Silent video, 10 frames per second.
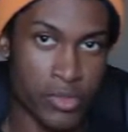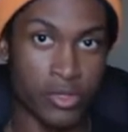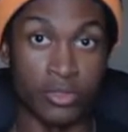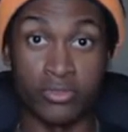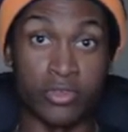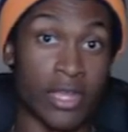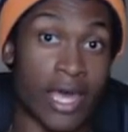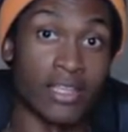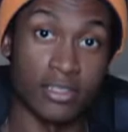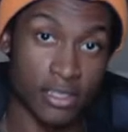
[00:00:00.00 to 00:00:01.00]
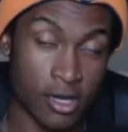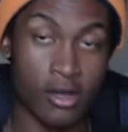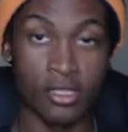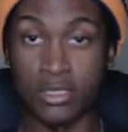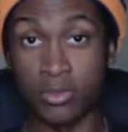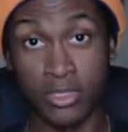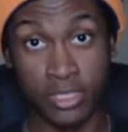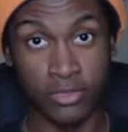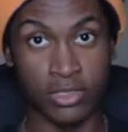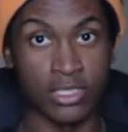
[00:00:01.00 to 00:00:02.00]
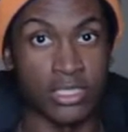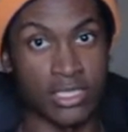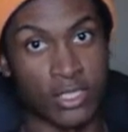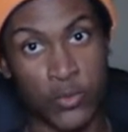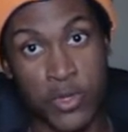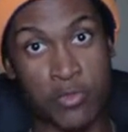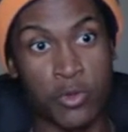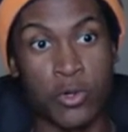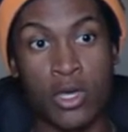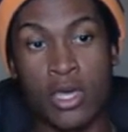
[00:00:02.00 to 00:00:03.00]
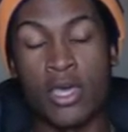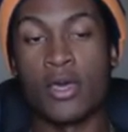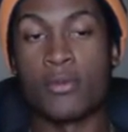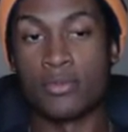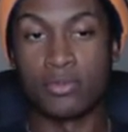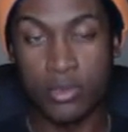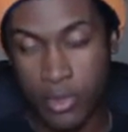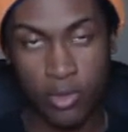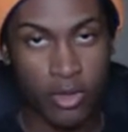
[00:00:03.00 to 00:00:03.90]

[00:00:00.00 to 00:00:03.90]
builds for that car specifically. Because I know people, some people